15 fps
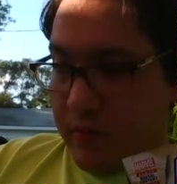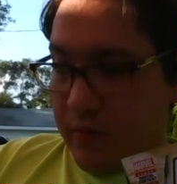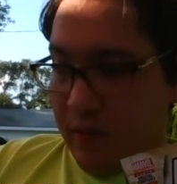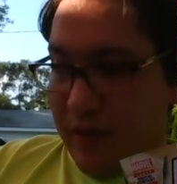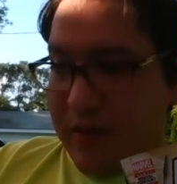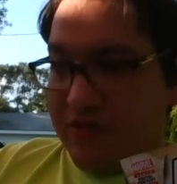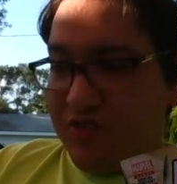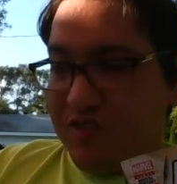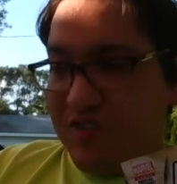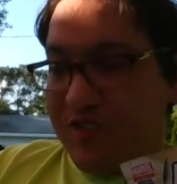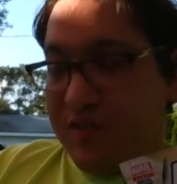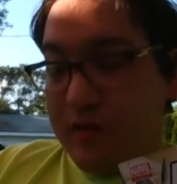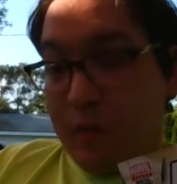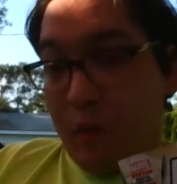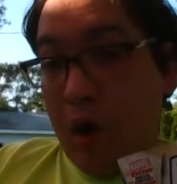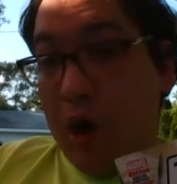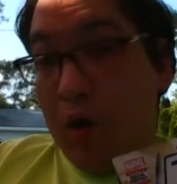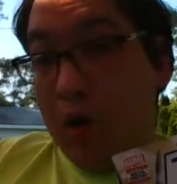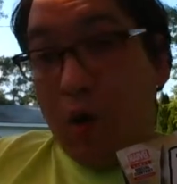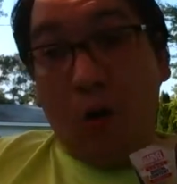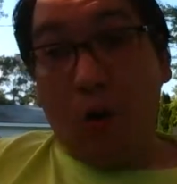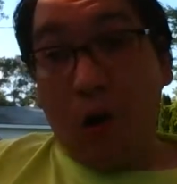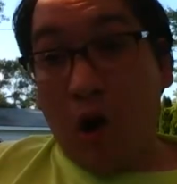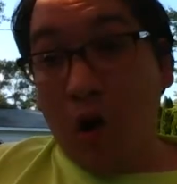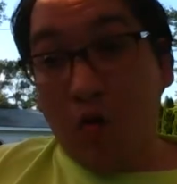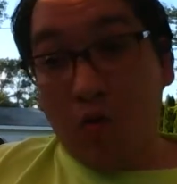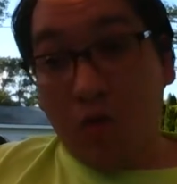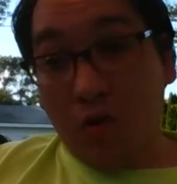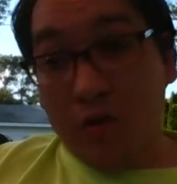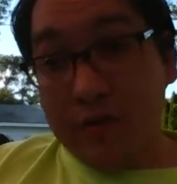Legends of Tomorrow all
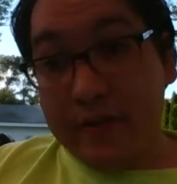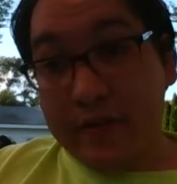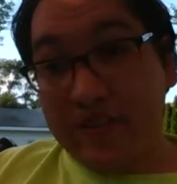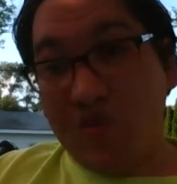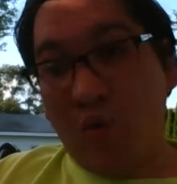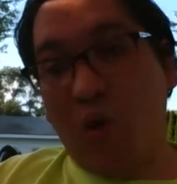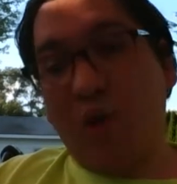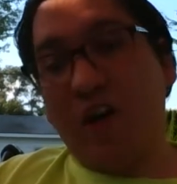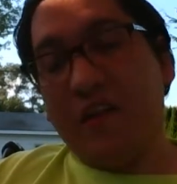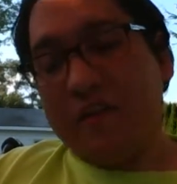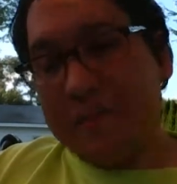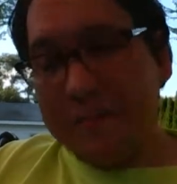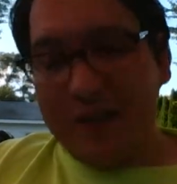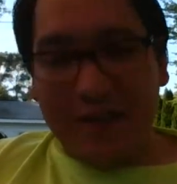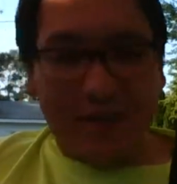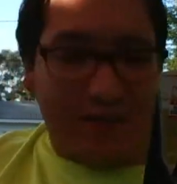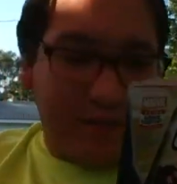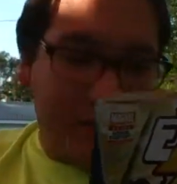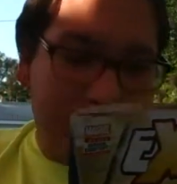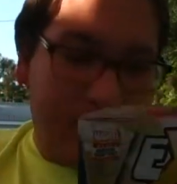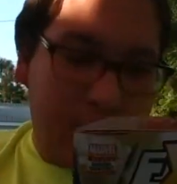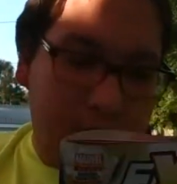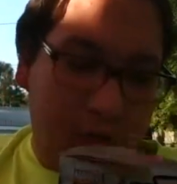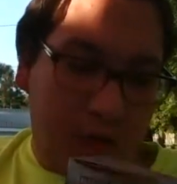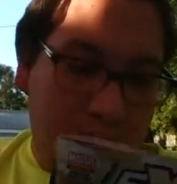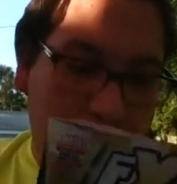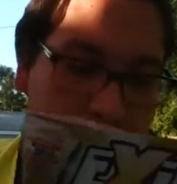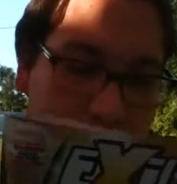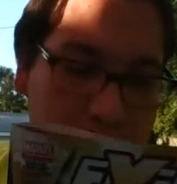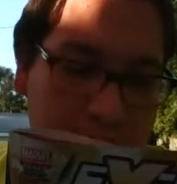roll into one. It's
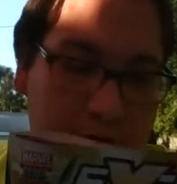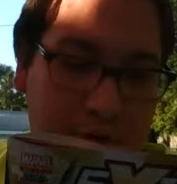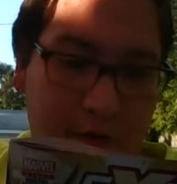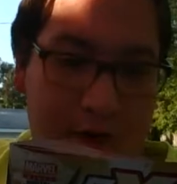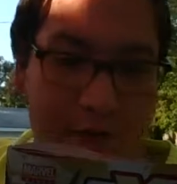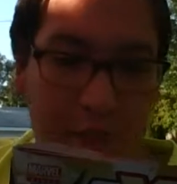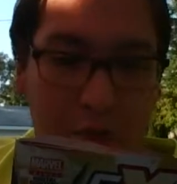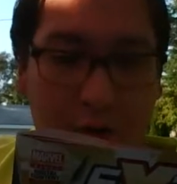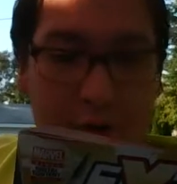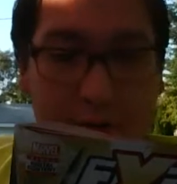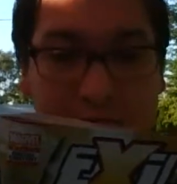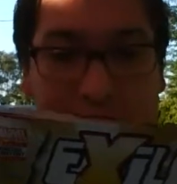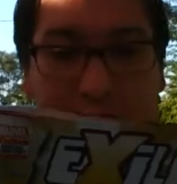really a great book.